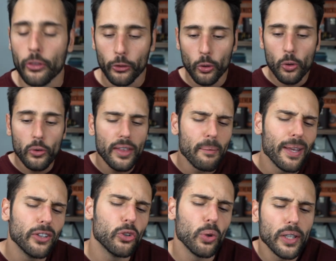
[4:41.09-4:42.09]
threw them
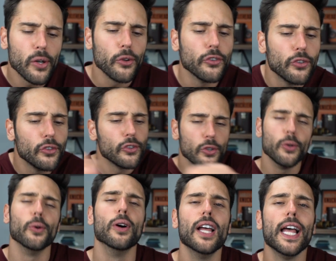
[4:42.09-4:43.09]
into a little stew,